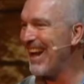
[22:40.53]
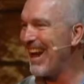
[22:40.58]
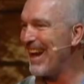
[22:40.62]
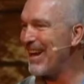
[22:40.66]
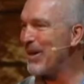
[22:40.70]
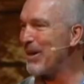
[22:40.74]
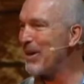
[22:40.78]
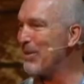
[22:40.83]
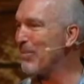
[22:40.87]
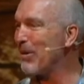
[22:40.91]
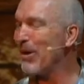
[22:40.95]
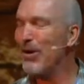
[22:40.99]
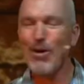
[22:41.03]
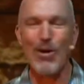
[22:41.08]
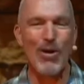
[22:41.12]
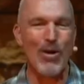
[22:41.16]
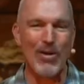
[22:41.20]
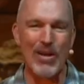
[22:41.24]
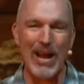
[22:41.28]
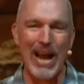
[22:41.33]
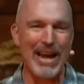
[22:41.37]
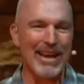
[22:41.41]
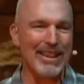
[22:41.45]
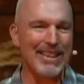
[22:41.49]
you could put a whole
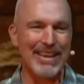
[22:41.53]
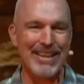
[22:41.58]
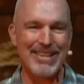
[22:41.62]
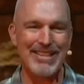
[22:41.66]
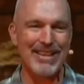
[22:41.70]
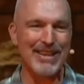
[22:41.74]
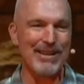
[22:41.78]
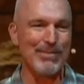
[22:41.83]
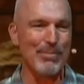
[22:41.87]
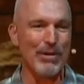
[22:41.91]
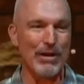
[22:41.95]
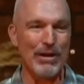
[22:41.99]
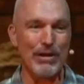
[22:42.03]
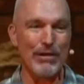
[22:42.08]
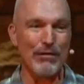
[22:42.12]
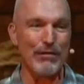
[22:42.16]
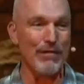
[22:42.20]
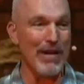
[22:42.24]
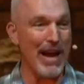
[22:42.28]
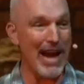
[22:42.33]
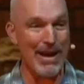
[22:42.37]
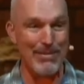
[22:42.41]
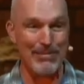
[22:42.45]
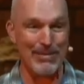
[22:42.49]
lot of things. You could put your
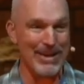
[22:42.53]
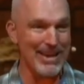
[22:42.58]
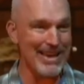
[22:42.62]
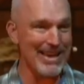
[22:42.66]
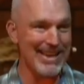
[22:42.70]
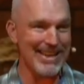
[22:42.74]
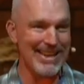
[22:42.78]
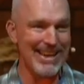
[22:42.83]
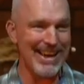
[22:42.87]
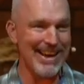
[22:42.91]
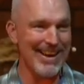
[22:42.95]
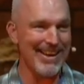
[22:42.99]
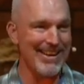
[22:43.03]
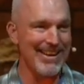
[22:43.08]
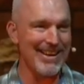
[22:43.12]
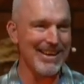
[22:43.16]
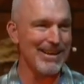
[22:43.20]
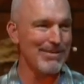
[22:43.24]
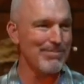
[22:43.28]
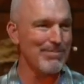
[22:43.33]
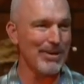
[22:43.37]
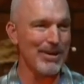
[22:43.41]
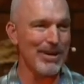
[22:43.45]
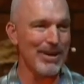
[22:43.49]
family in there. You
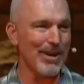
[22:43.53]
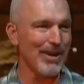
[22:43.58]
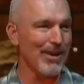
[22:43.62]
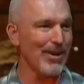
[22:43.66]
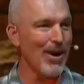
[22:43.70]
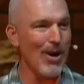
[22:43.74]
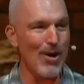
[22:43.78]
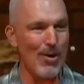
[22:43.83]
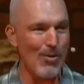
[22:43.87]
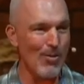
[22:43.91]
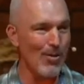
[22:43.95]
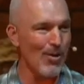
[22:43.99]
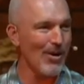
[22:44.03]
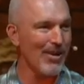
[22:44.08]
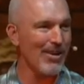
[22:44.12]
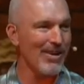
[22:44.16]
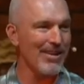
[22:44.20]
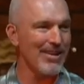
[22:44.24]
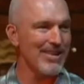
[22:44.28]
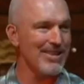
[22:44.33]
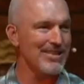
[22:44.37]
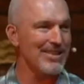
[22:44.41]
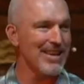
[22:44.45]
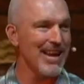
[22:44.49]
could put your
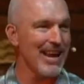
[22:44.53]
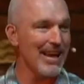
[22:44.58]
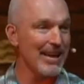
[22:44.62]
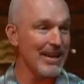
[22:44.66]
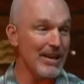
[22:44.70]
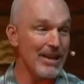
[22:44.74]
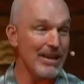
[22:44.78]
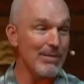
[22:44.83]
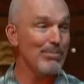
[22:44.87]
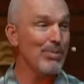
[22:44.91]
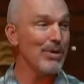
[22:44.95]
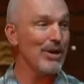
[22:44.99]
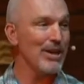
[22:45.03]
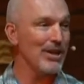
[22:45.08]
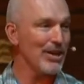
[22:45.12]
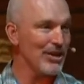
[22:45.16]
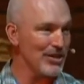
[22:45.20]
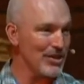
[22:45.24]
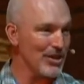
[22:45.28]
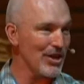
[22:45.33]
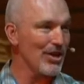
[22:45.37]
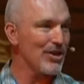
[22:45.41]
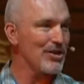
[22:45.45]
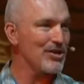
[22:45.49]
coworkers. You could put your
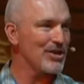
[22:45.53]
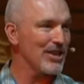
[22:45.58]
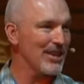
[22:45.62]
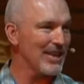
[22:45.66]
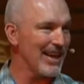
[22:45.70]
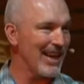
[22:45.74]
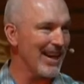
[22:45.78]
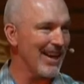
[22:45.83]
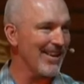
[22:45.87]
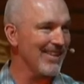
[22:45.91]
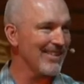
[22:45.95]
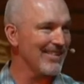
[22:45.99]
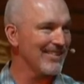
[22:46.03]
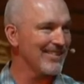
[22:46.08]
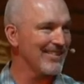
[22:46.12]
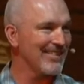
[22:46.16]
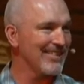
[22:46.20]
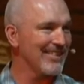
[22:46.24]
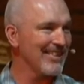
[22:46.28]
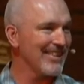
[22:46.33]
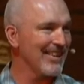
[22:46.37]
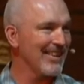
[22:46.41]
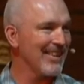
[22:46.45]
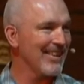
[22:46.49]
church in there,
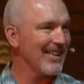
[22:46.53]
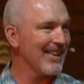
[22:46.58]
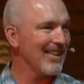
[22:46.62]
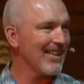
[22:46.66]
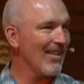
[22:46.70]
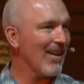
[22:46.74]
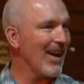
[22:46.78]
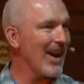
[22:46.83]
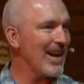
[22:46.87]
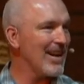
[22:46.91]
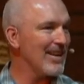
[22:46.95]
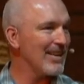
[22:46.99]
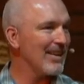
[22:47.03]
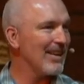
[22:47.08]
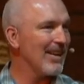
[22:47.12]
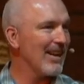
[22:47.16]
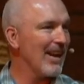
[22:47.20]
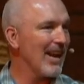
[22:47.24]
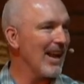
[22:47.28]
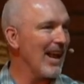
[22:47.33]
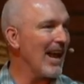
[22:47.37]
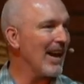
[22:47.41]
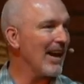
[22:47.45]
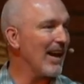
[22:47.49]
right?
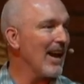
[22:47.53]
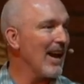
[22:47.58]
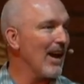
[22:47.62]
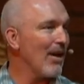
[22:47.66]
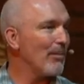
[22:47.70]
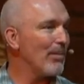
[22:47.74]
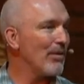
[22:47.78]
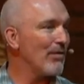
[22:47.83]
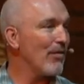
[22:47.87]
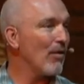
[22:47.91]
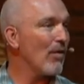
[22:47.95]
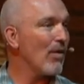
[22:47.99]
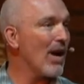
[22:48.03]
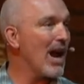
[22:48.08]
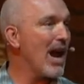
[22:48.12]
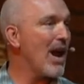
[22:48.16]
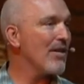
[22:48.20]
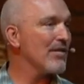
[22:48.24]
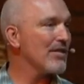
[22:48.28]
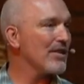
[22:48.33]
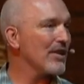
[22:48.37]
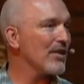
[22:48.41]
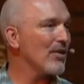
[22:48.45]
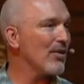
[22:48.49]
Like before I
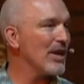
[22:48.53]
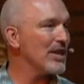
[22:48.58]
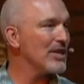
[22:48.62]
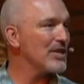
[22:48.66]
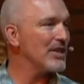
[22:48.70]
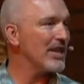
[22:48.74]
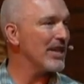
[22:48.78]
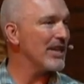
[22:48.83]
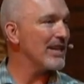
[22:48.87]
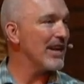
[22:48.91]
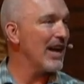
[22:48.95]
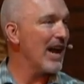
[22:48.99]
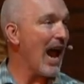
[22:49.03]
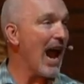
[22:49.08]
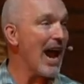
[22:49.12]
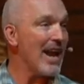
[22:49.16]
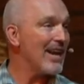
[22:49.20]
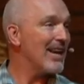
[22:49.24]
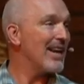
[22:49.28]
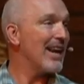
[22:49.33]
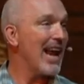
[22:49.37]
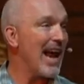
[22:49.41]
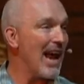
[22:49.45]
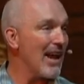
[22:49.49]
was a Christian, I
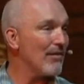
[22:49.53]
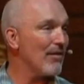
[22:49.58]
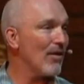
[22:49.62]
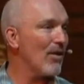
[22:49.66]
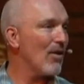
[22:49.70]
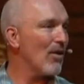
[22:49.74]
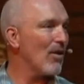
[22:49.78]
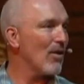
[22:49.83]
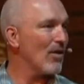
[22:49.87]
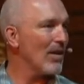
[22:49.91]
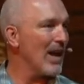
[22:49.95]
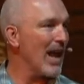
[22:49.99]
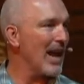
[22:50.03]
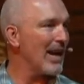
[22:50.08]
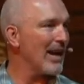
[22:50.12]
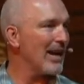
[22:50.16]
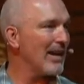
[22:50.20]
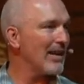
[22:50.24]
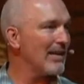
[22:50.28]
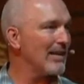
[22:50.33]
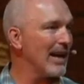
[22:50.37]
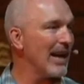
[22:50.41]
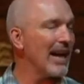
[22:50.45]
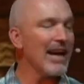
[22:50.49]
didn't have a whole lot
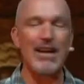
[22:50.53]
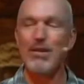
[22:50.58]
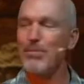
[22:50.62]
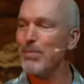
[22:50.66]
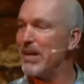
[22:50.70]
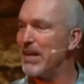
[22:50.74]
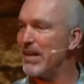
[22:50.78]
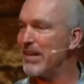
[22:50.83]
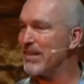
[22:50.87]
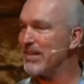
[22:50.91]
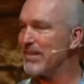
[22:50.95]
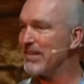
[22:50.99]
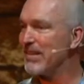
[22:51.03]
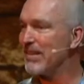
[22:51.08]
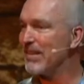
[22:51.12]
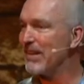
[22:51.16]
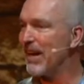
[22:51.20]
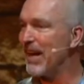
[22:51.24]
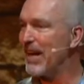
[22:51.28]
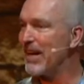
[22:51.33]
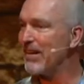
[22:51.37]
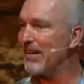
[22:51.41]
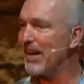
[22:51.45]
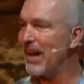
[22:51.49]
of enemies,
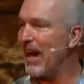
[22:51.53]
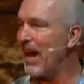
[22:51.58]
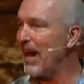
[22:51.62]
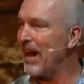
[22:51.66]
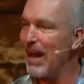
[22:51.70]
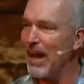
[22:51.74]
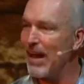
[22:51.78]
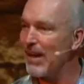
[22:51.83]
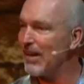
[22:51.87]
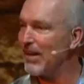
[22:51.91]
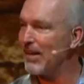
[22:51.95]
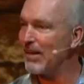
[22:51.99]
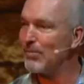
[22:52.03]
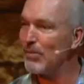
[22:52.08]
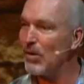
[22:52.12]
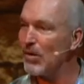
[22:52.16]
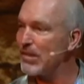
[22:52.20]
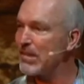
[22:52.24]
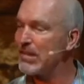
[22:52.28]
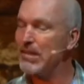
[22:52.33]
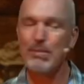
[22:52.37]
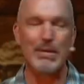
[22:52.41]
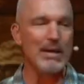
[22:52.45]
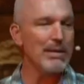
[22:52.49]
right? I, I
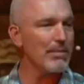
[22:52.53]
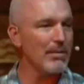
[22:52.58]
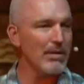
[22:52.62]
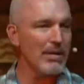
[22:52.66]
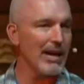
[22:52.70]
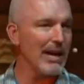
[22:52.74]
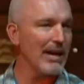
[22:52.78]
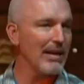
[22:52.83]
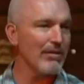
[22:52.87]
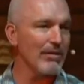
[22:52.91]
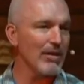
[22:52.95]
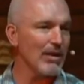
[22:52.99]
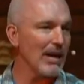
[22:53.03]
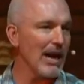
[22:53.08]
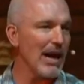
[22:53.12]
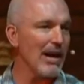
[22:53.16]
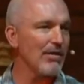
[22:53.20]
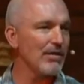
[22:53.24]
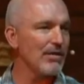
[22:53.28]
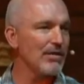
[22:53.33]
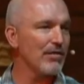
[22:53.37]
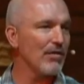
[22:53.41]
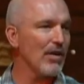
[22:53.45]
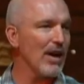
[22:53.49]
most of the people I, were, I,
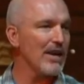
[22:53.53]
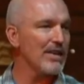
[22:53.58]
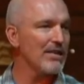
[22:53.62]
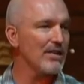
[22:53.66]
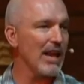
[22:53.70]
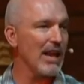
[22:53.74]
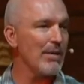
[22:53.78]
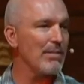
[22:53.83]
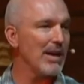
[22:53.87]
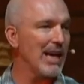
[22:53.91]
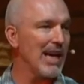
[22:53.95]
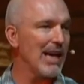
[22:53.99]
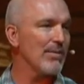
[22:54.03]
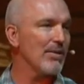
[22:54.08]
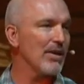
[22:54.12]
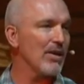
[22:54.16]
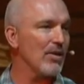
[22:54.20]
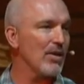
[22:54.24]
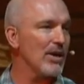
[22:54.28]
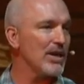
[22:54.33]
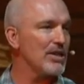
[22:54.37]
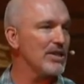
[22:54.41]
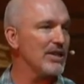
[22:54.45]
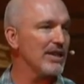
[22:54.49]
was friends with, I became a
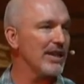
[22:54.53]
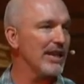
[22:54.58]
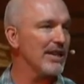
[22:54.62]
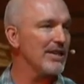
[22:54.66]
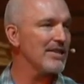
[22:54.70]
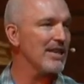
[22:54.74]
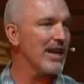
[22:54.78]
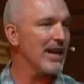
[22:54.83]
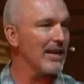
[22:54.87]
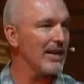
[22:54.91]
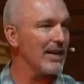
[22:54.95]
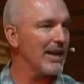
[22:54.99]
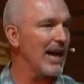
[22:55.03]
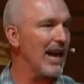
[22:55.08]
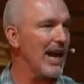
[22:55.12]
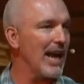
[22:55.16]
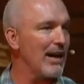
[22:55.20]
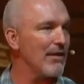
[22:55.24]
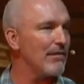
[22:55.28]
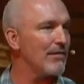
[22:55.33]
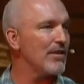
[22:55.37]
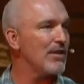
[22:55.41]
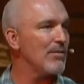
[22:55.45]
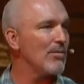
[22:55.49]
Christian and suddenly I had a
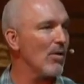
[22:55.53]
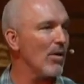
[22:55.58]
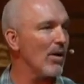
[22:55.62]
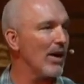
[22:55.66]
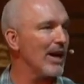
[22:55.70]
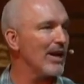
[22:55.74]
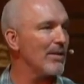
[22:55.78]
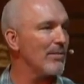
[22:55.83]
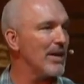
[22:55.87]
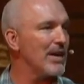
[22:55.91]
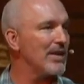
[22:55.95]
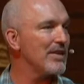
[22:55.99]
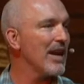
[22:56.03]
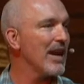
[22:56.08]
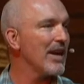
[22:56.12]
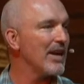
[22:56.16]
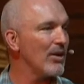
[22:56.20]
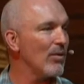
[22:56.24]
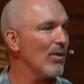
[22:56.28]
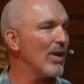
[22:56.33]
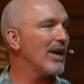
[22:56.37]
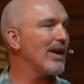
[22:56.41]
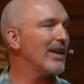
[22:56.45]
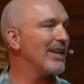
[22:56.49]
few more enemies. You
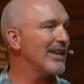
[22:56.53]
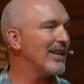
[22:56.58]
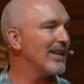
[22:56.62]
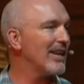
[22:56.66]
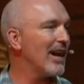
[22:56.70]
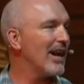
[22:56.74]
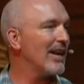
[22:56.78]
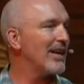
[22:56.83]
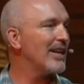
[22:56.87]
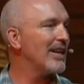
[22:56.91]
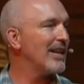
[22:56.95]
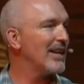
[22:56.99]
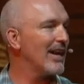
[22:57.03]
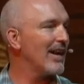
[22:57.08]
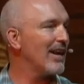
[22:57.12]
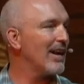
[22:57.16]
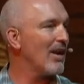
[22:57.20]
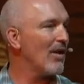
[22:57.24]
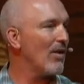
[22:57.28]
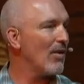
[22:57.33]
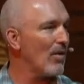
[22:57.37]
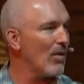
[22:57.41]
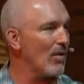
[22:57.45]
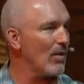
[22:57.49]
want know how you can get a
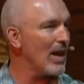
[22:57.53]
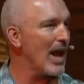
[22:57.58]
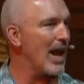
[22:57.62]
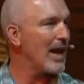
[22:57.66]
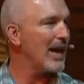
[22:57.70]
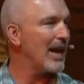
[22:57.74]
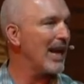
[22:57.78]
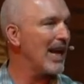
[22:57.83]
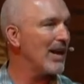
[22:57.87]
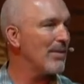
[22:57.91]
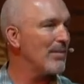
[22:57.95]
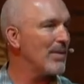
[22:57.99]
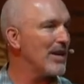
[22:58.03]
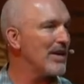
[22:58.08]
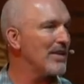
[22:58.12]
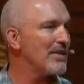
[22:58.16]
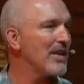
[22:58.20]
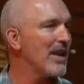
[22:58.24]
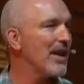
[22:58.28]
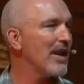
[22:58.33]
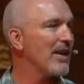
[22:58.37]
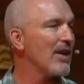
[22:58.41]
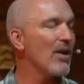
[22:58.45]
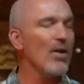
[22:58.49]
whole lot of enemies?
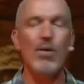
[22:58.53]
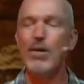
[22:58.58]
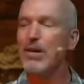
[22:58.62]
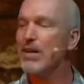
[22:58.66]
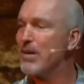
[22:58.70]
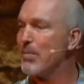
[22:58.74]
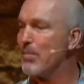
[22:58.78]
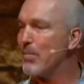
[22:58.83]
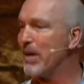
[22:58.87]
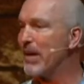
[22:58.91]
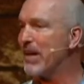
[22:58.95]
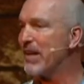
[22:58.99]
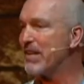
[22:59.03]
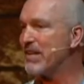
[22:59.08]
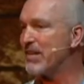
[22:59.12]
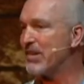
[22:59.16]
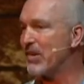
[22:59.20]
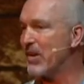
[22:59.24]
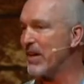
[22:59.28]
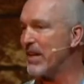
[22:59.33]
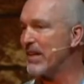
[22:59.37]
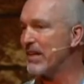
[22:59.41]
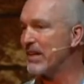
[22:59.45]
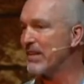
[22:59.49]
Go into
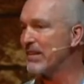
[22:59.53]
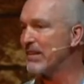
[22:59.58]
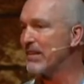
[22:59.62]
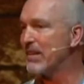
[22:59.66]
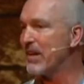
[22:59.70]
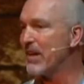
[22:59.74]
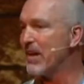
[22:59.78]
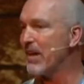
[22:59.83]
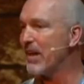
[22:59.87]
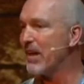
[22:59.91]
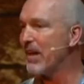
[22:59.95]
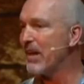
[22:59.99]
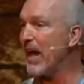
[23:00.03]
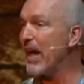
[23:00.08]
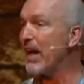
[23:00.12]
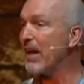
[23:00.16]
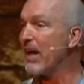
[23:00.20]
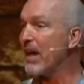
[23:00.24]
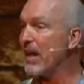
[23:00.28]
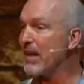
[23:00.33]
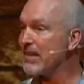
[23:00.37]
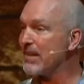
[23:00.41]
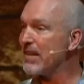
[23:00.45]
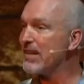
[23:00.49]
ministry. Like,
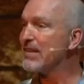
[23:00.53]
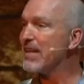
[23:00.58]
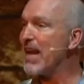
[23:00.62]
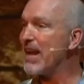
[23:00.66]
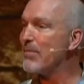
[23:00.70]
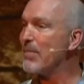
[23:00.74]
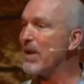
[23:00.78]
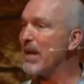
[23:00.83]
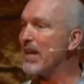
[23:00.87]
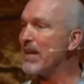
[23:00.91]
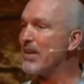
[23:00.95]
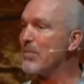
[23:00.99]
since I've been in